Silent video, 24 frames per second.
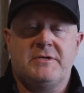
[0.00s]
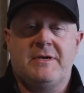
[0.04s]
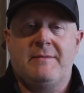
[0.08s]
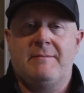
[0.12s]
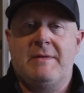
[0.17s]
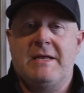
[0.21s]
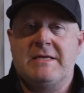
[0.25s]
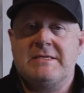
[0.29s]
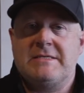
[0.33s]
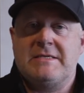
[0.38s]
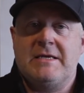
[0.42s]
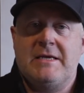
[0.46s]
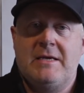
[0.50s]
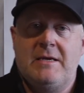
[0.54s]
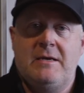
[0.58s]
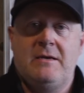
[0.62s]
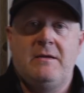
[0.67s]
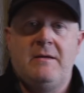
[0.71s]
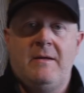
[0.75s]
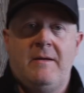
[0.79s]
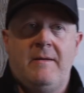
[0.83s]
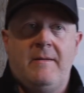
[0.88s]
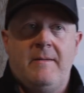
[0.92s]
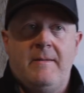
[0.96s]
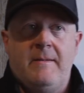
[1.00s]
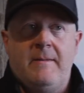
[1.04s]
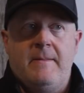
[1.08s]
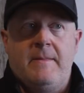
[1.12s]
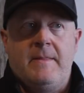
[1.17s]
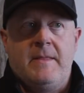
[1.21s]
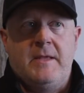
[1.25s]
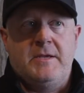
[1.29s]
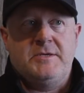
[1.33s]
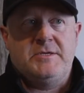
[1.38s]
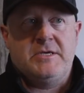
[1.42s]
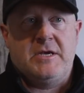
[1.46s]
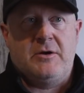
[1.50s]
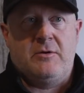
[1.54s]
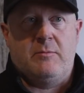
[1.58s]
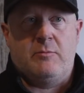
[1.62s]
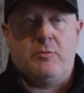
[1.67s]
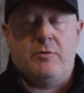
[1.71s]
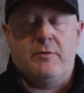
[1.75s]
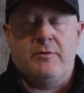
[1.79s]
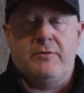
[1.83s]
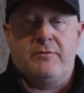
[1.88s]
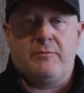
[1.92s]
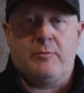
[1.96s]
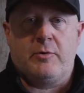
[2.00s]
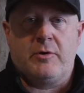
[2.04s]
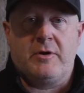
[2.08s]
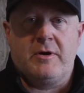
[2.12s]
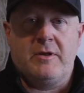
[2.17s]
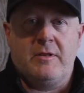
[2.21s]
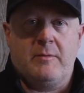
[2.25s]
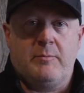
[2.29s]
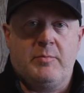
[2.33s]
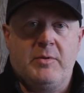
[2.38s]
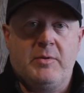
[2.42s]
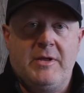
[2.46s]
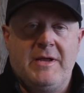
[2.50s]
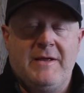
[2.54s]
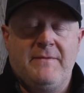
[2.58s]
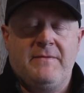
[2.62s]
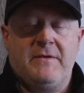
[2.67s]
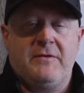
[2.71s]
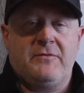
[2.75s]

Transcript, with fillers: And I'm not saying the General Motors working in the plant.